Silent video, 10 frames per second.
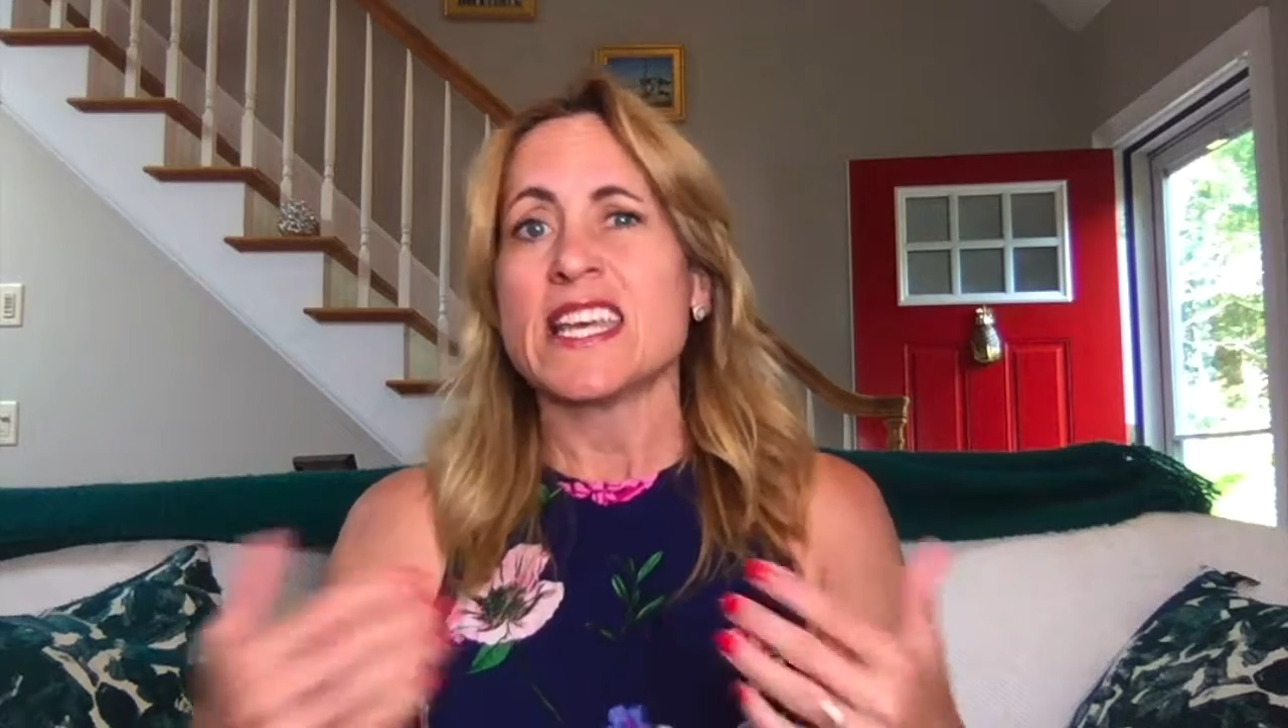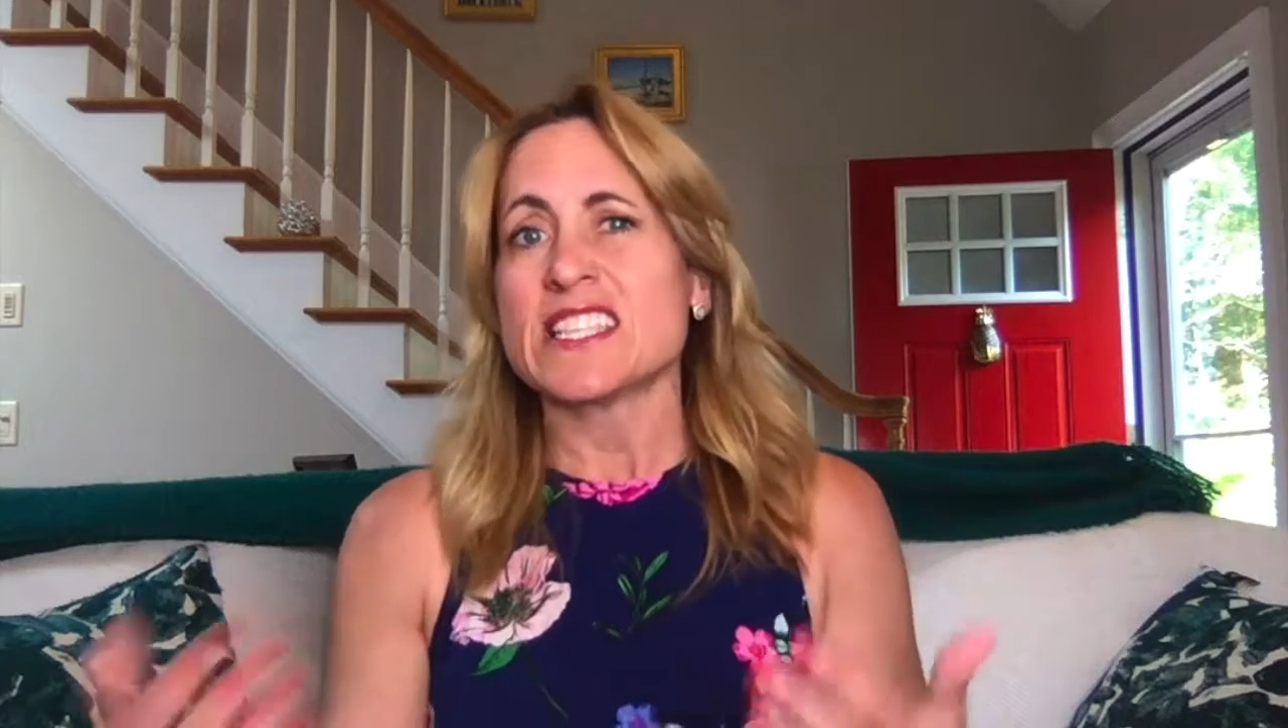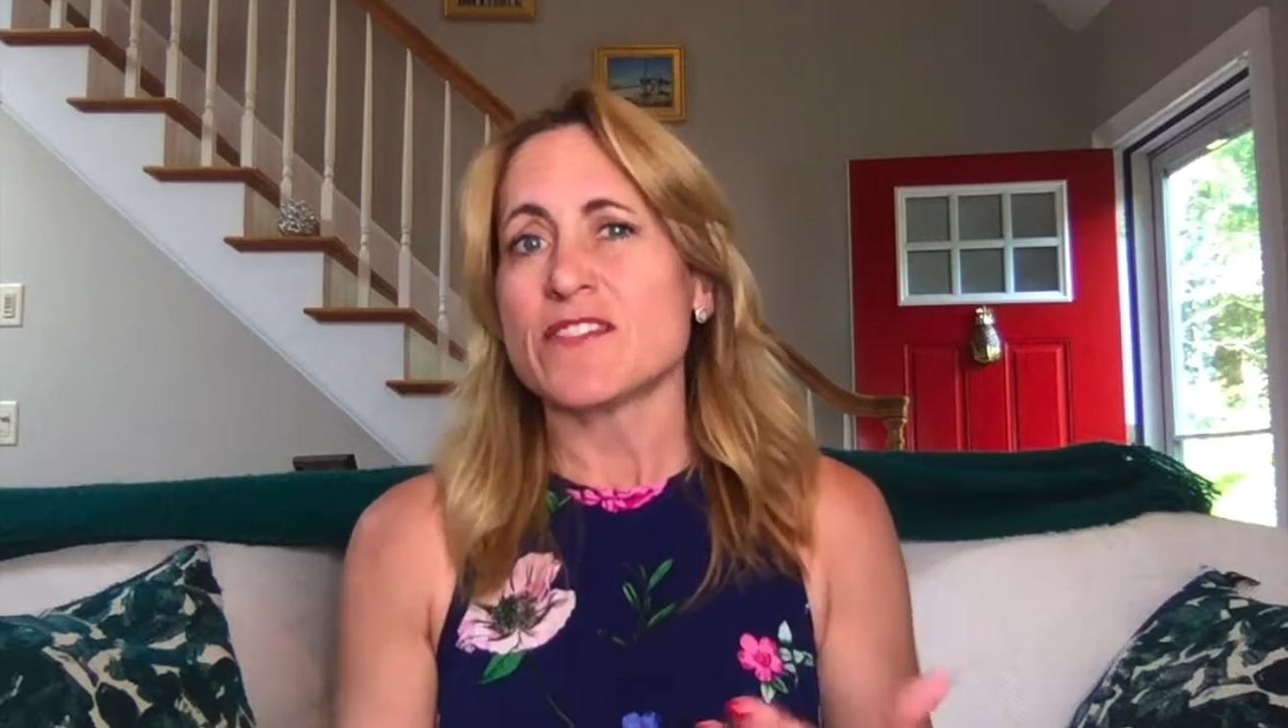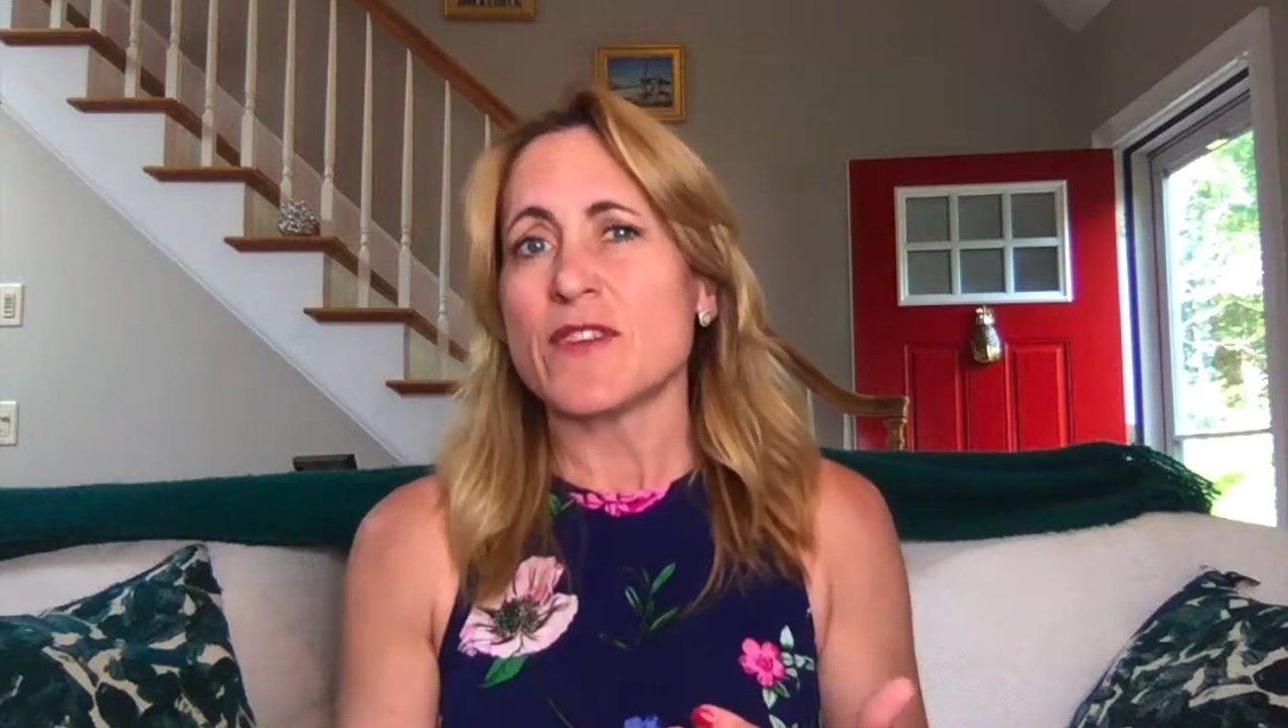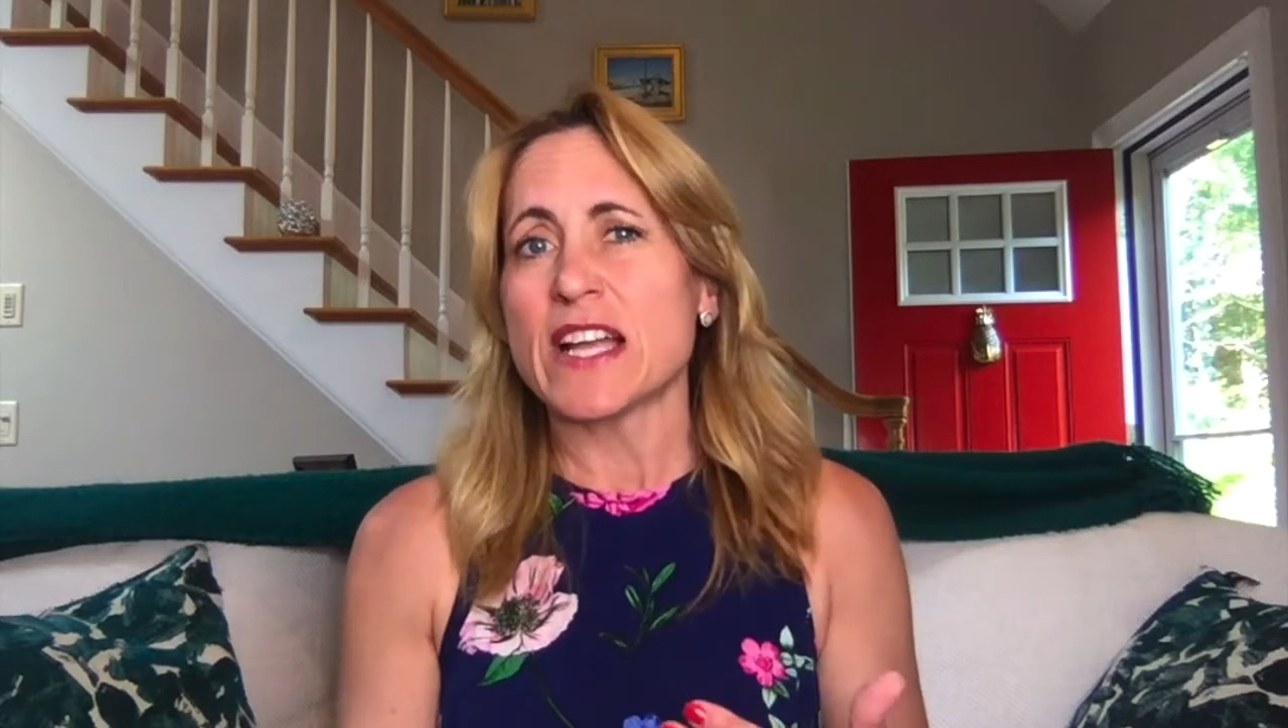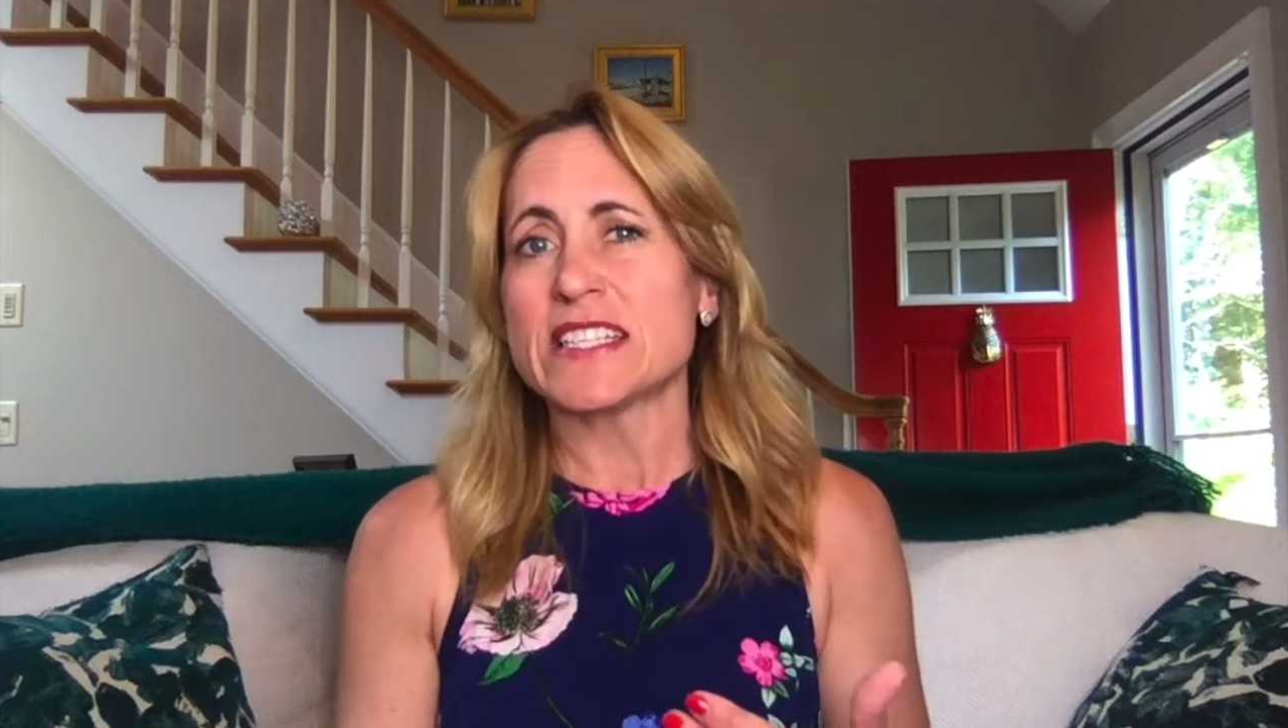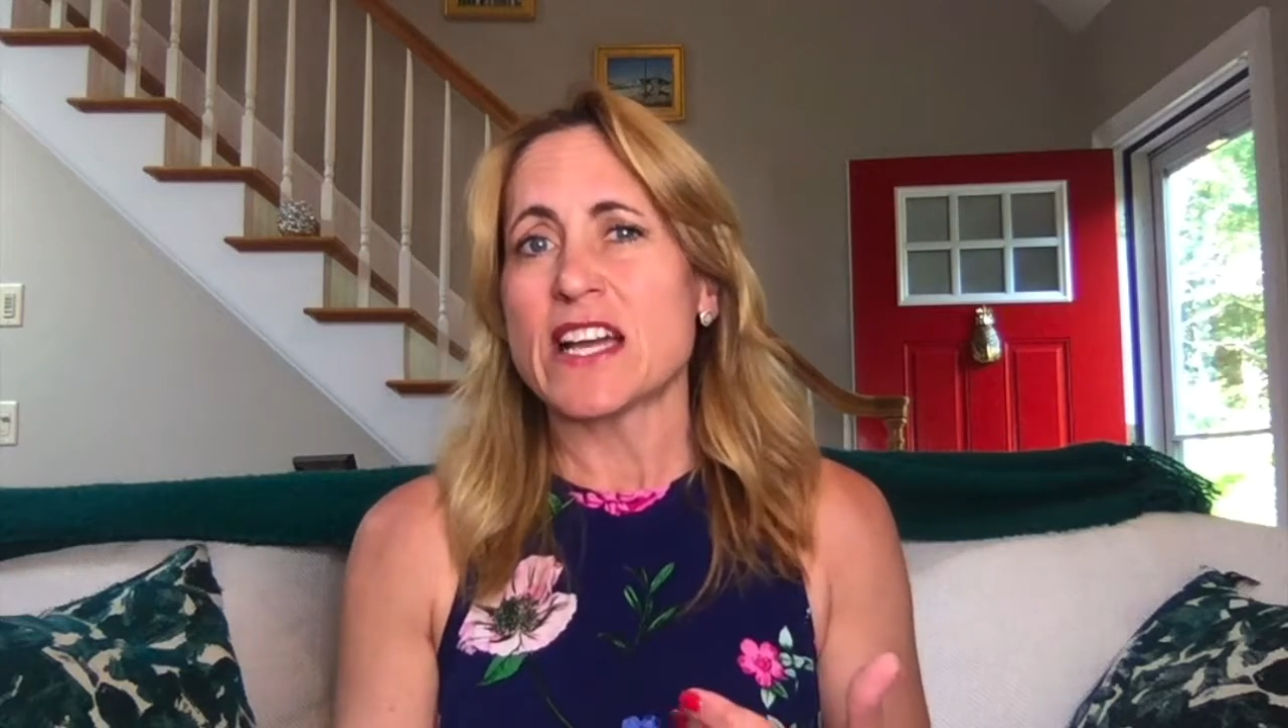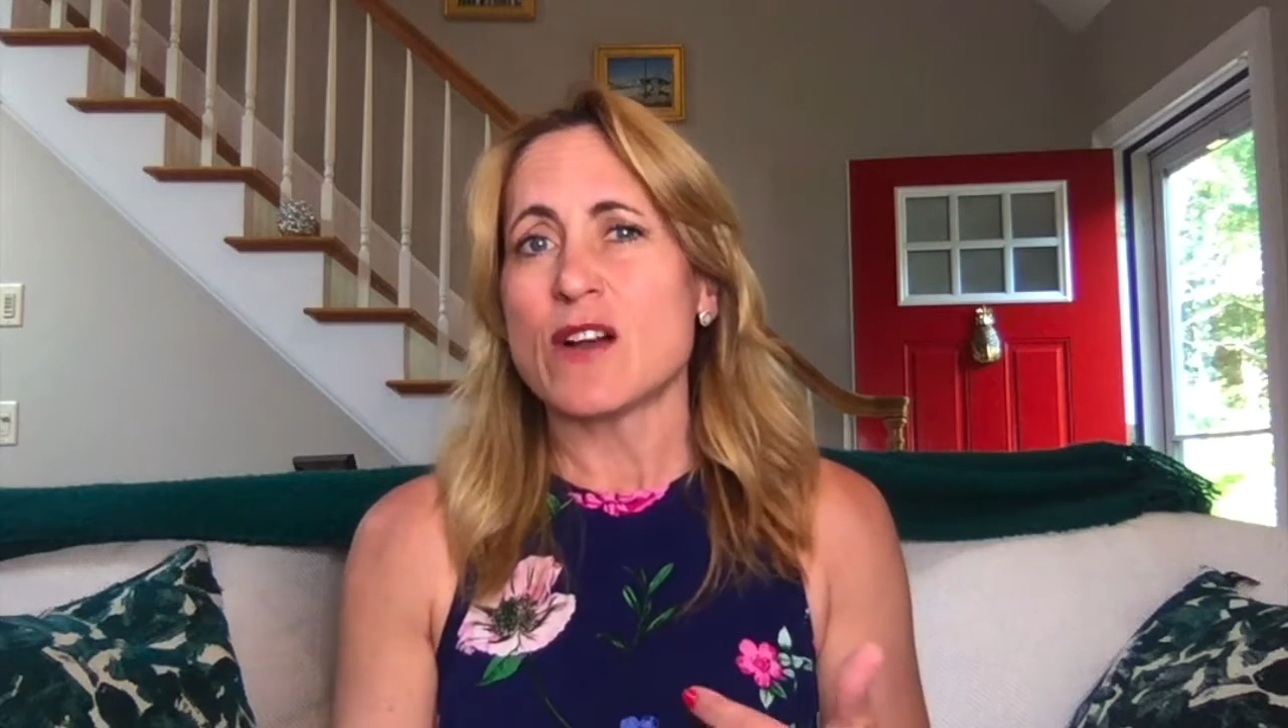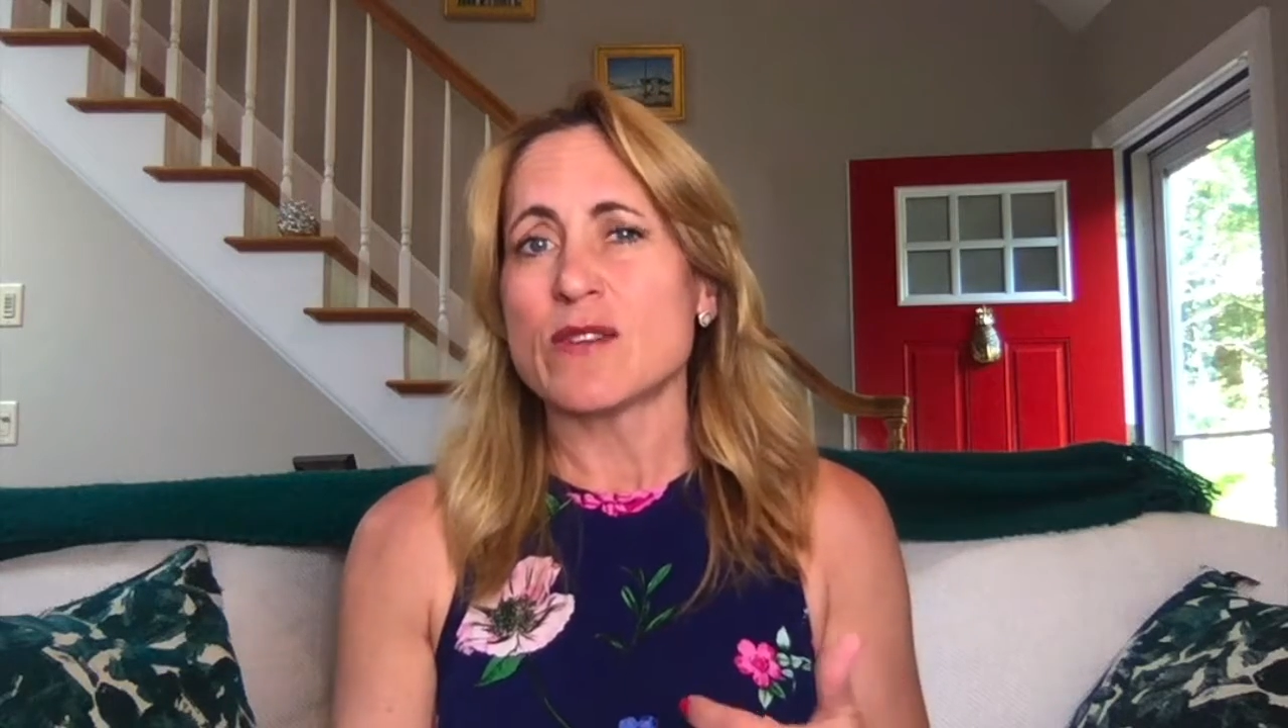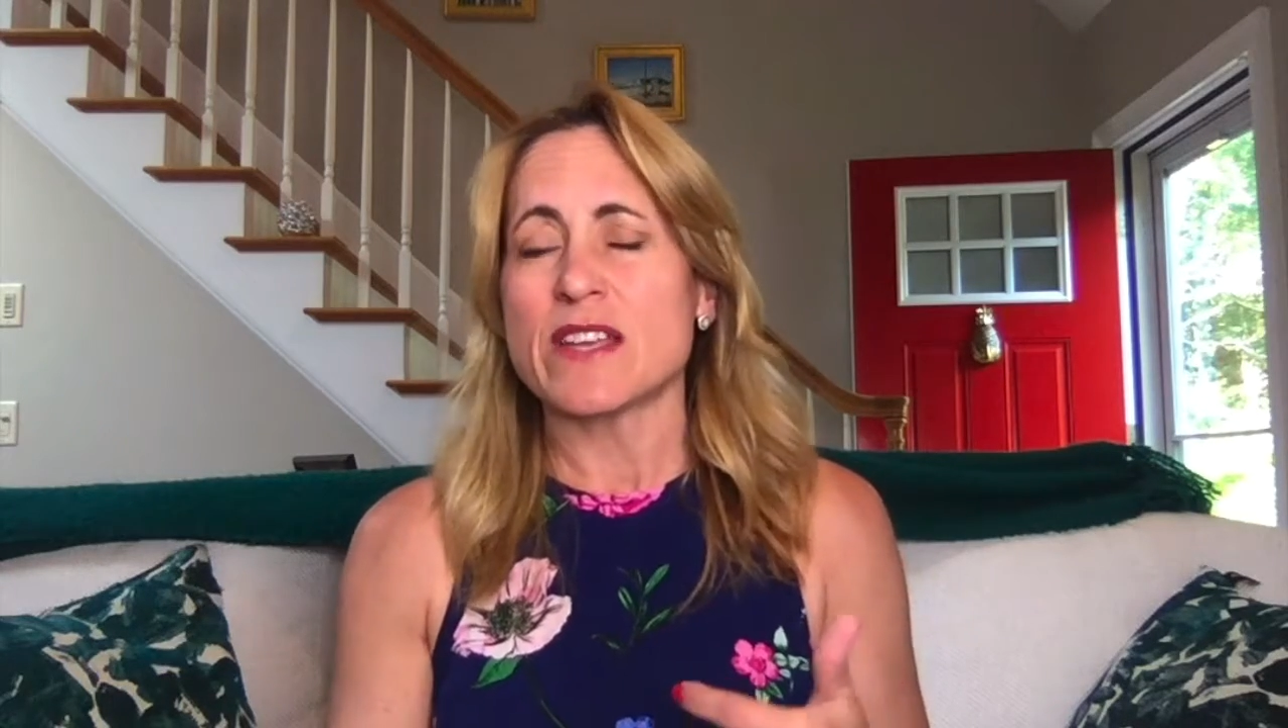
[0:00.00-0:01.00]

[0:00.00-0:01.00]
to find out